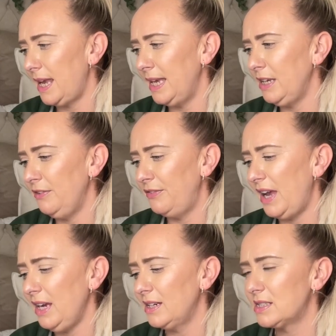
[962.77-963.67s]
8
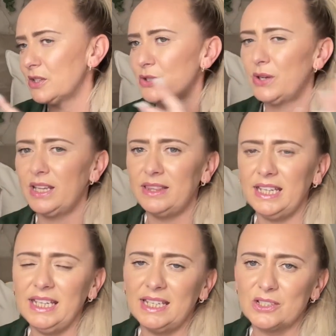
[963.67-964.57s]
effects, so I
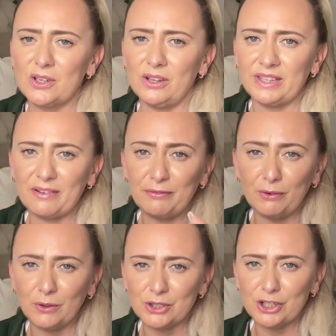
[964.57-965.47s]
think it's got that
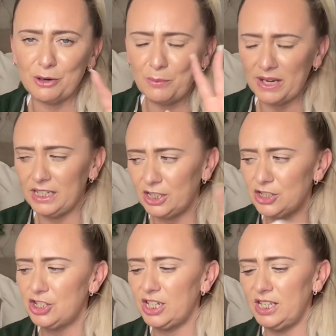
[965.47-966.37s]
function on where you can
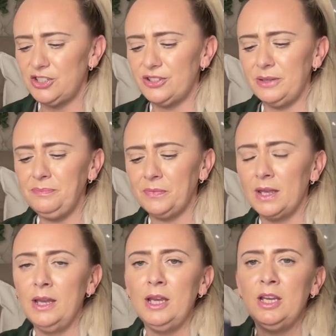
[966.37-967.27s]
change them.
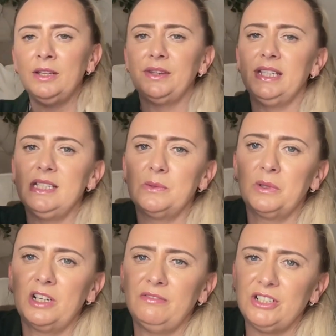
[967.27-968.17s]
These
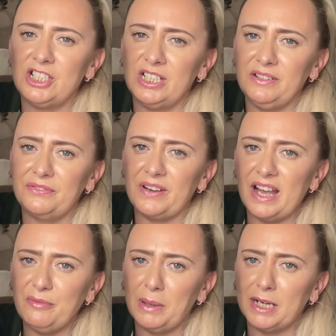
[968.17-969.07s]
were originally £5
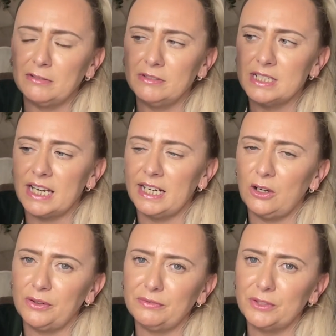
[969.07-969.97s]
and I got
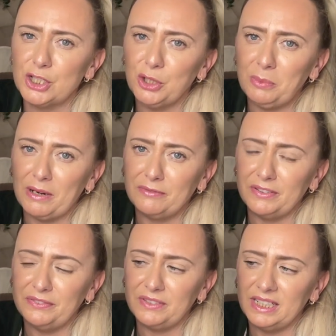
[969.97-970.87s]
them for
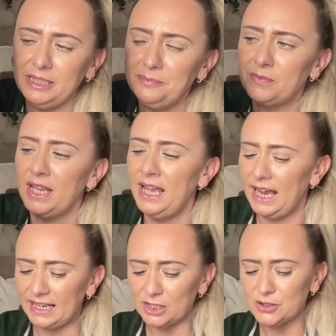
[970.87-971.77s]
£2.50,
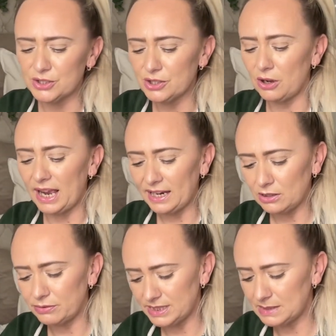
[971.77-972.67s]
and I just thought at
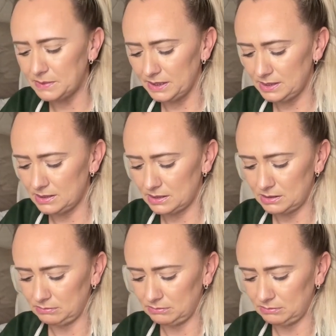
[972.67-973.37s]
Christmas